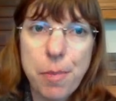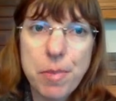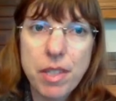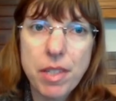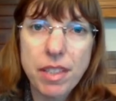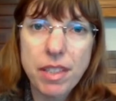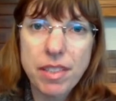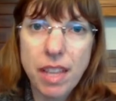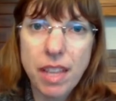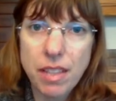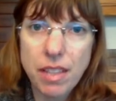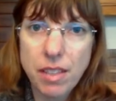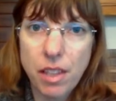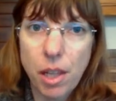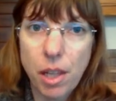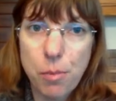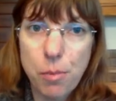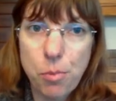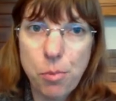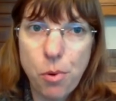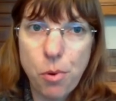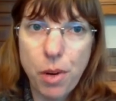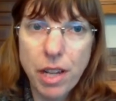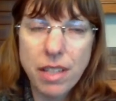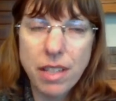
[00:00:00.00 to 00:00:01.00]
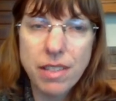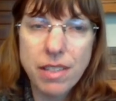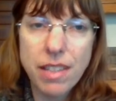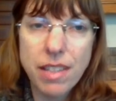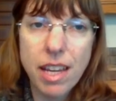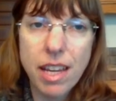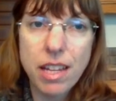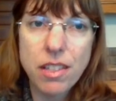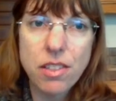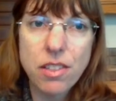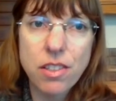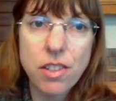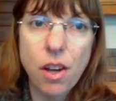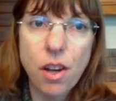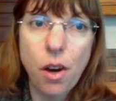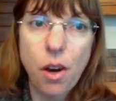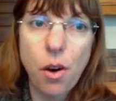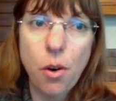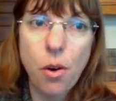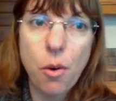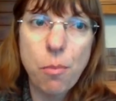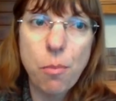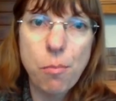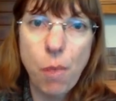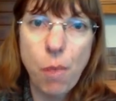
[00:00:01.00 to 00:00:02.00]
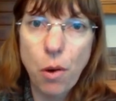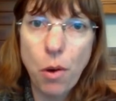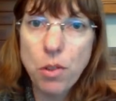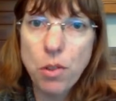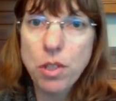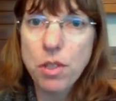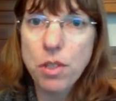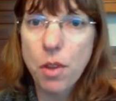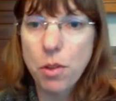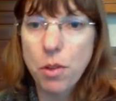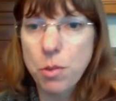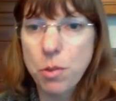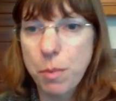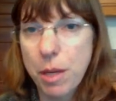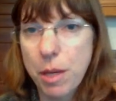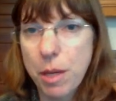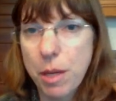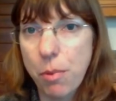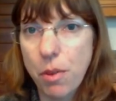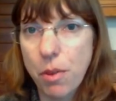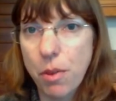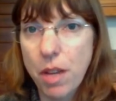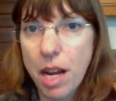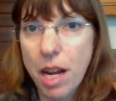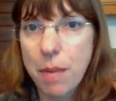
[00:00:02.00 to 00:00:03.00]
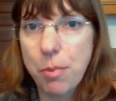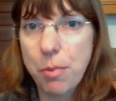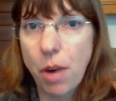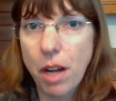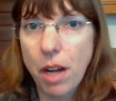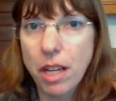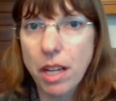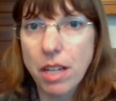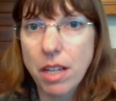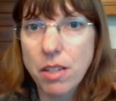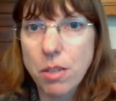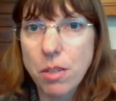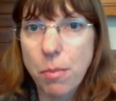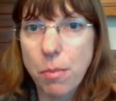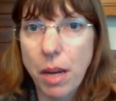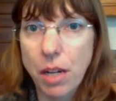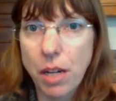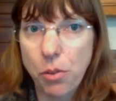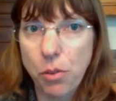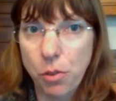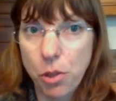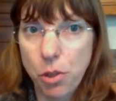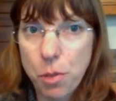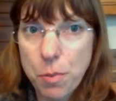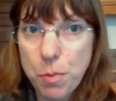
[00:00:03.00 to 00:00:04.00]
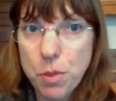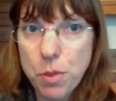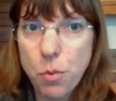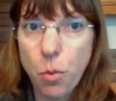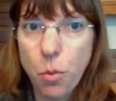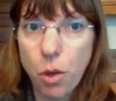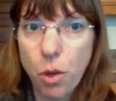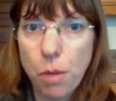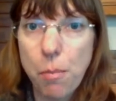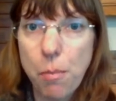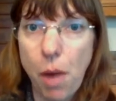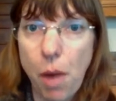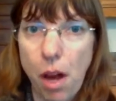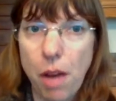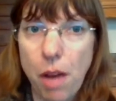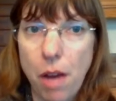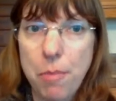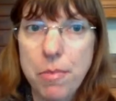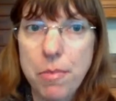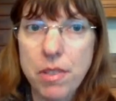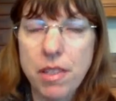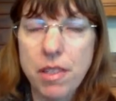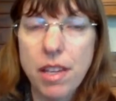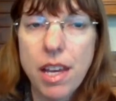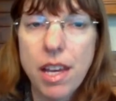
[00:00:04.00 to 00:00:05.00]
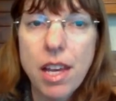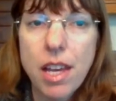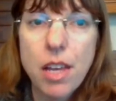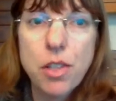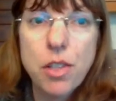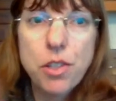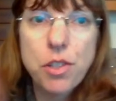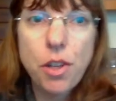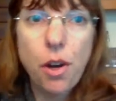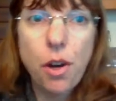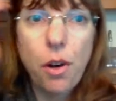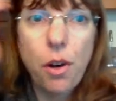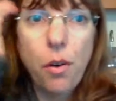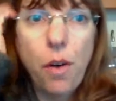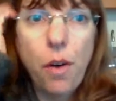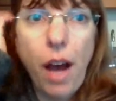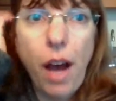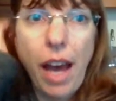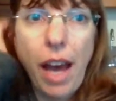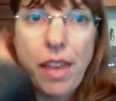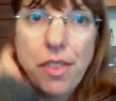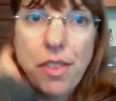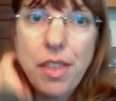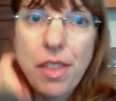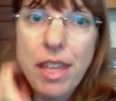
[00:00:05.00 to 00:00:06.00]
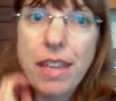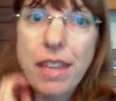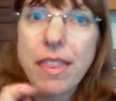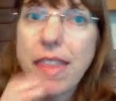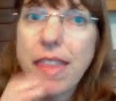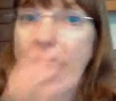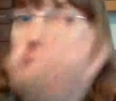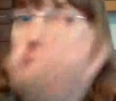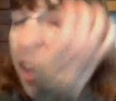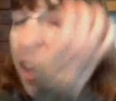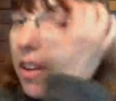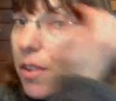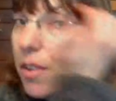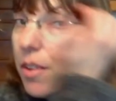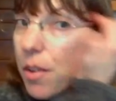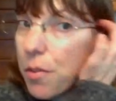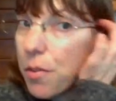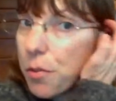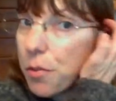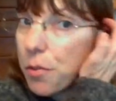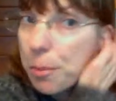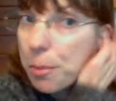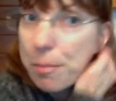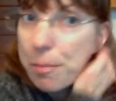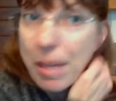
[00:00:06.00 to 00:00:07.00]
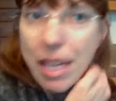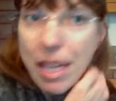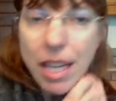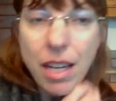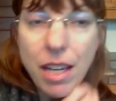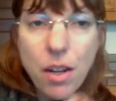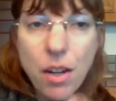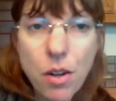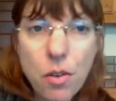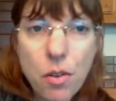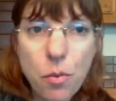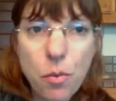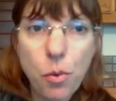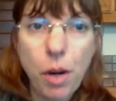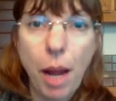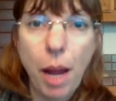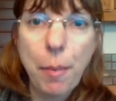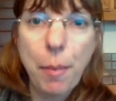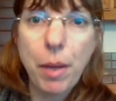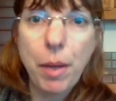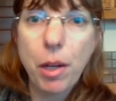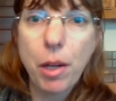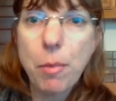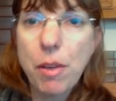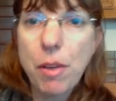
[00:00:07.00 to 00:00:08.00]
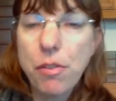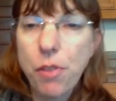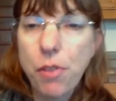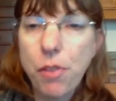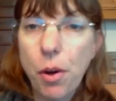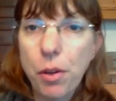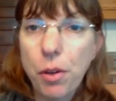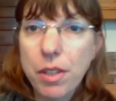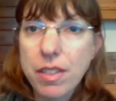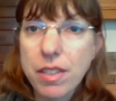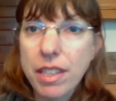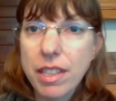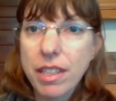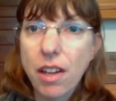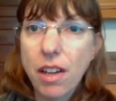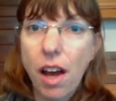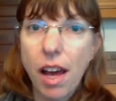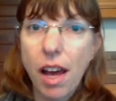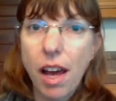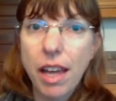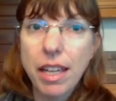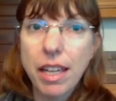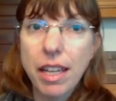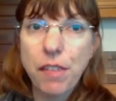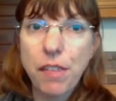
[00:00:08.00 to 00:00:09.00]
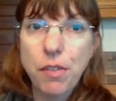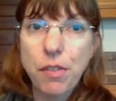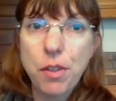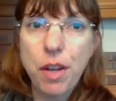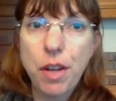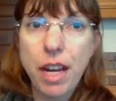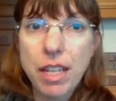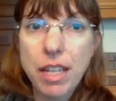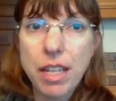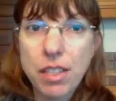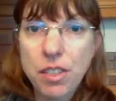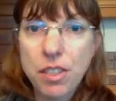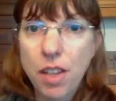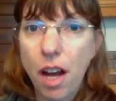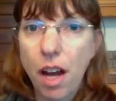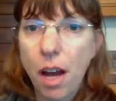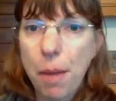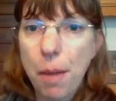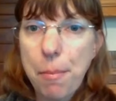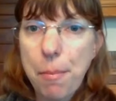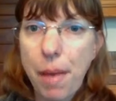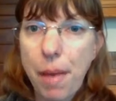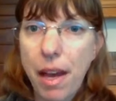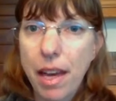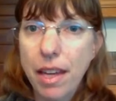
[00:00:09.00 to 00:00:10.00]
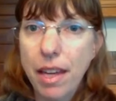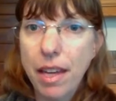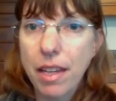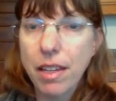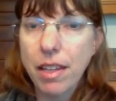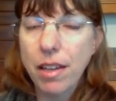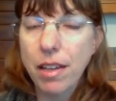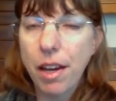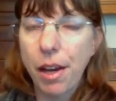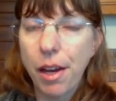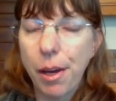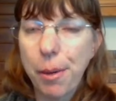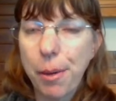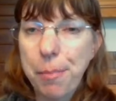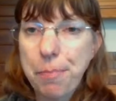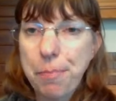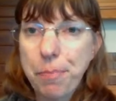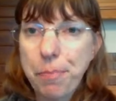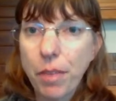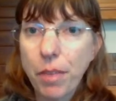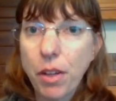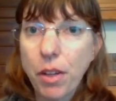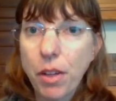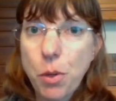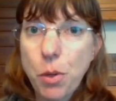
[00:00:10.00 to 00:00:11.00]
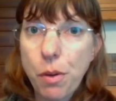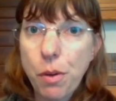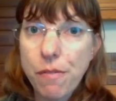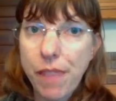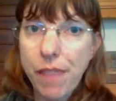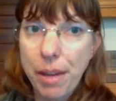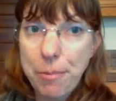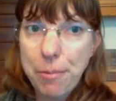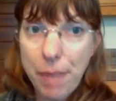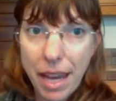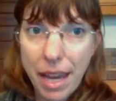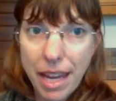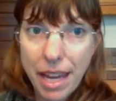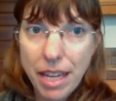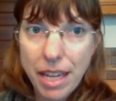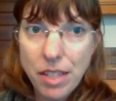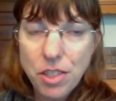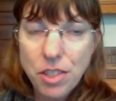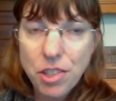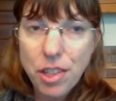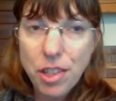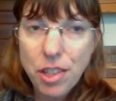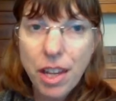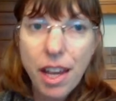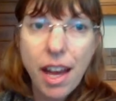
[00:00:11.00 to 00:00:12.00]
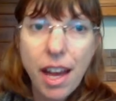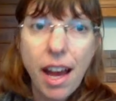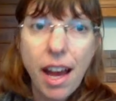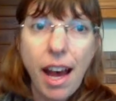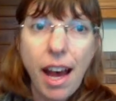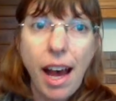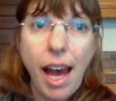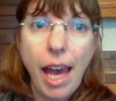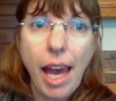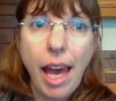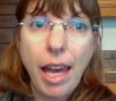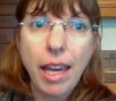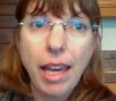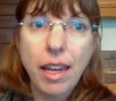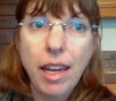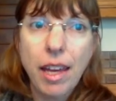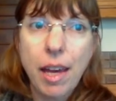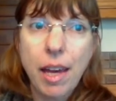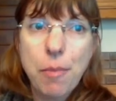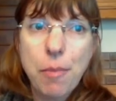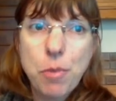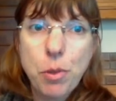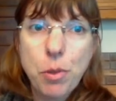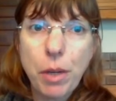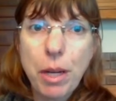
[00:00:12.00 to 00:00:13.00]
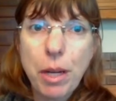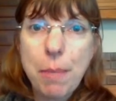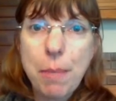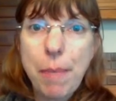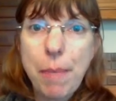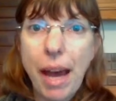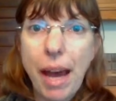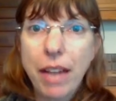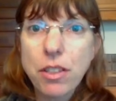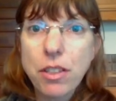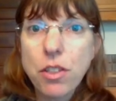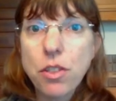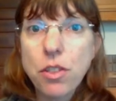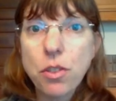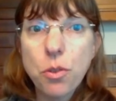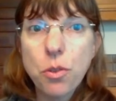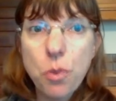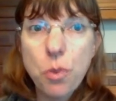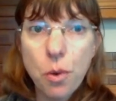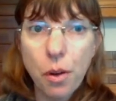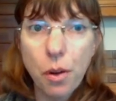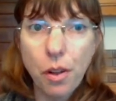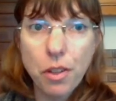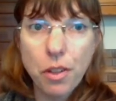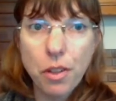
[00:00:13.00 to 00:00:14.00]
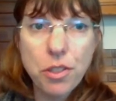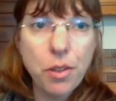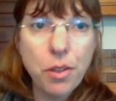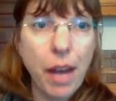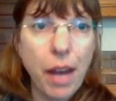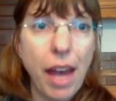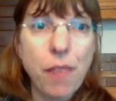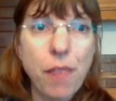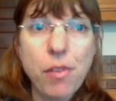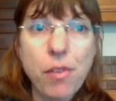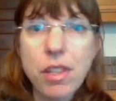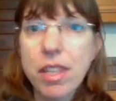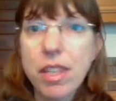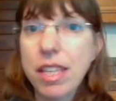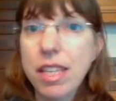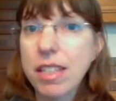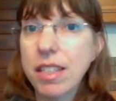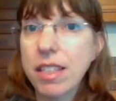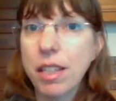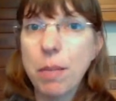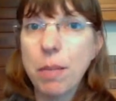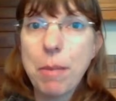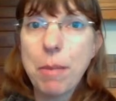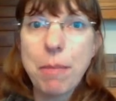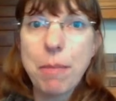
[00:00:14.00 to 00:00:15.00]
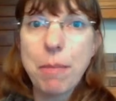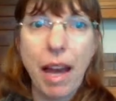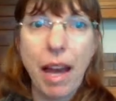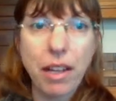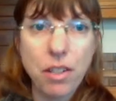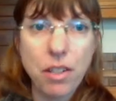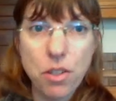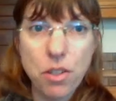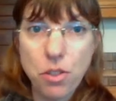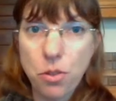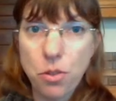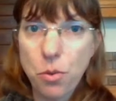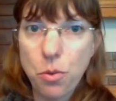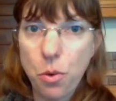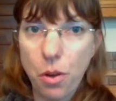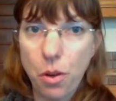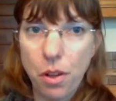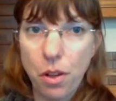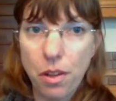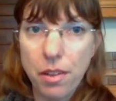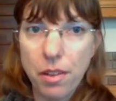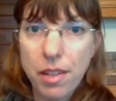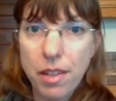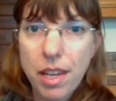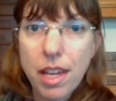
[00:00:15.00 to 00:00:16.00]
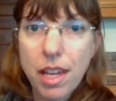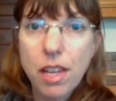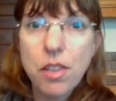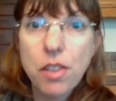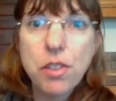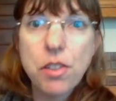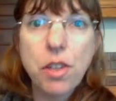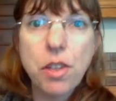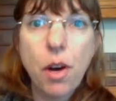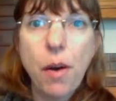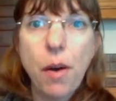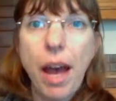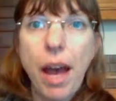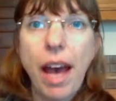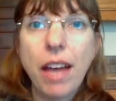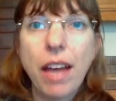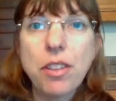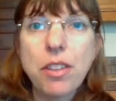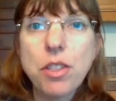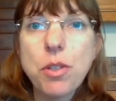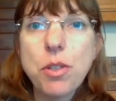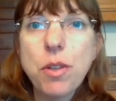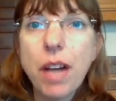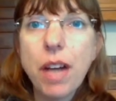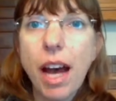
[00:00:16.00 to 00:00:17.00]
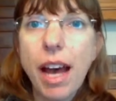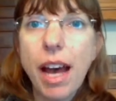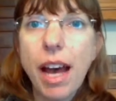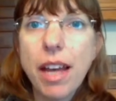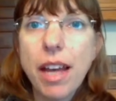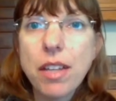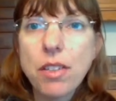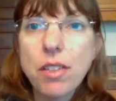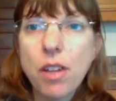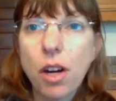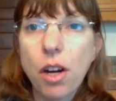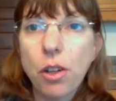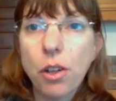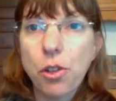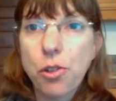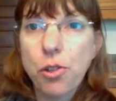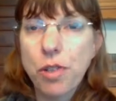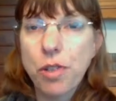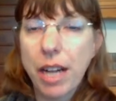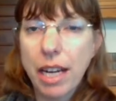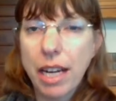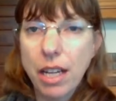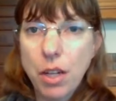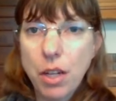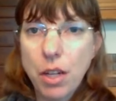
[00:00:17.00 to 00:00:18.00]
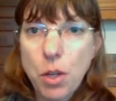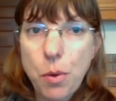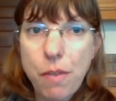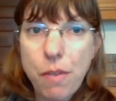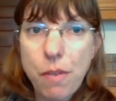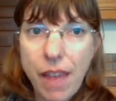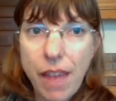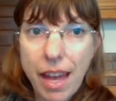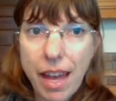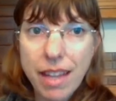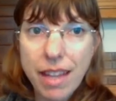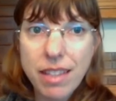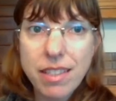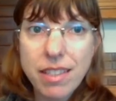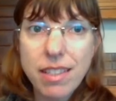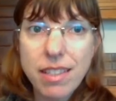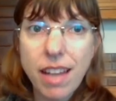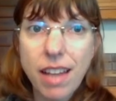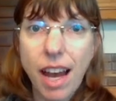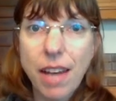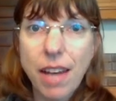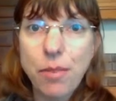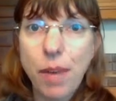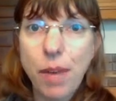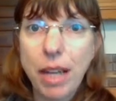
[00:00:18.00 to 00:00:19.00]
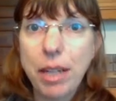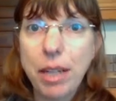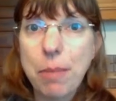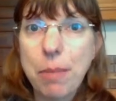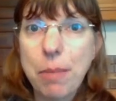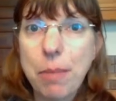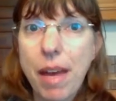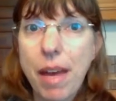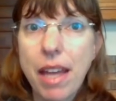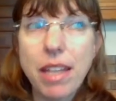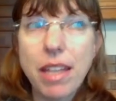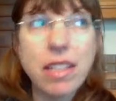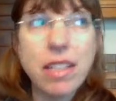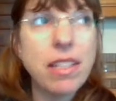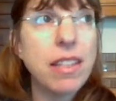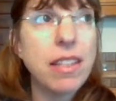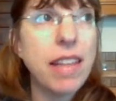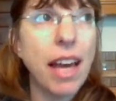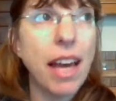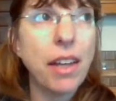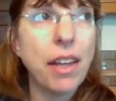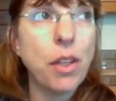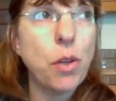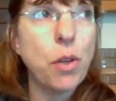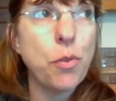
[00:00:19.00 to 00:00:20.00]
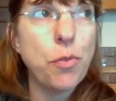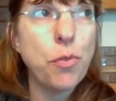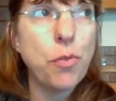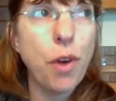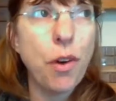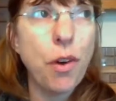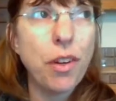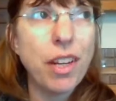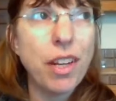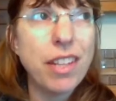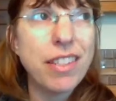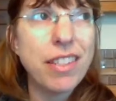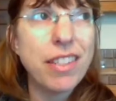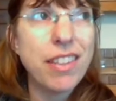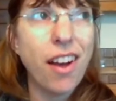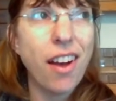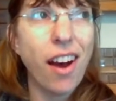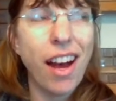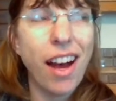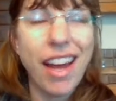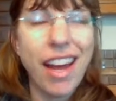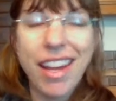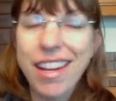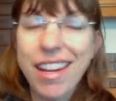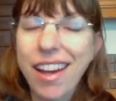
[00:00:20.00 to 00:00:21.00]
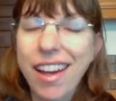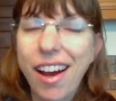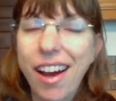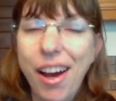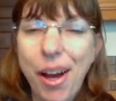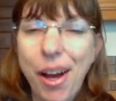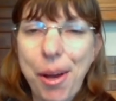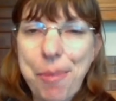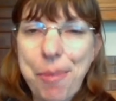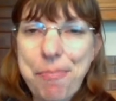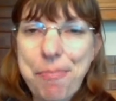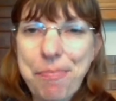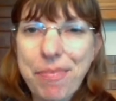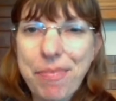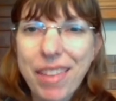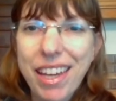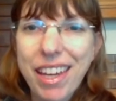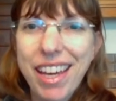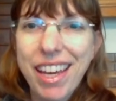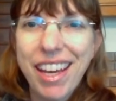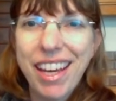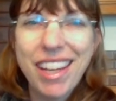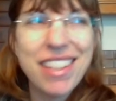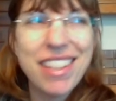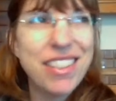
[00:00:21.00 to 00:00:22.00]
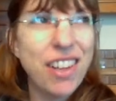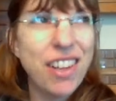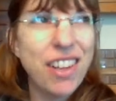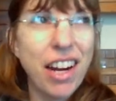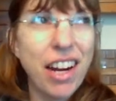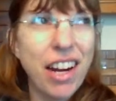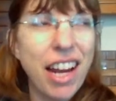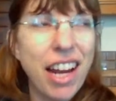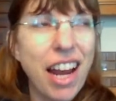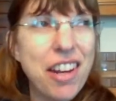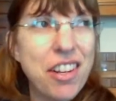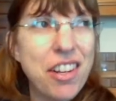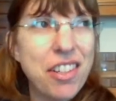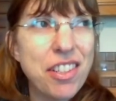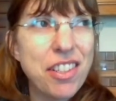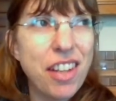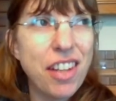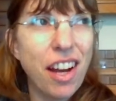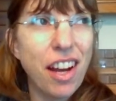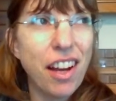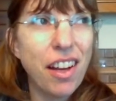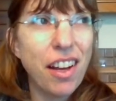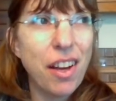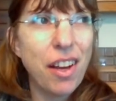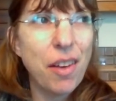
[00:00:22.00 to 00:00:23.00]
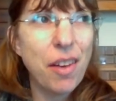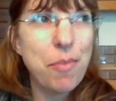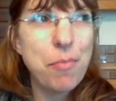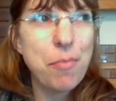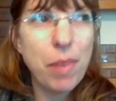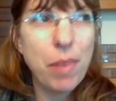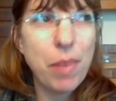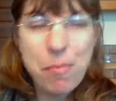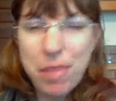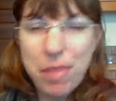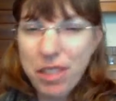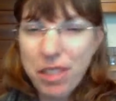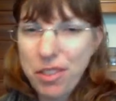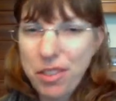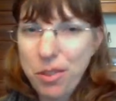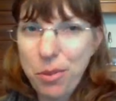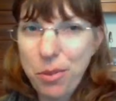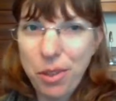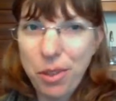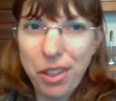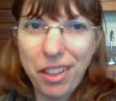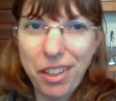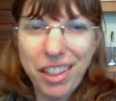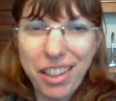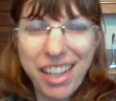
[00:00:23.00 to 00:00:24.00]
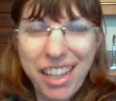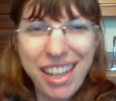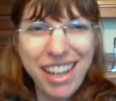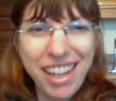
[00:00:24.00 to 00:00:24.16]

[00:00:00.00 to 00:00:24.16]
Success Club points. And so most of those people that I brought into my groups were moms. So I think that for me, what I'm going to be focusing on, if you guys saw my new event page, I am doing a back to school. So everything's going to be back to school. So as you guys are creating new events, I recommend that you focus on, sorry, I just saw a big squirrel.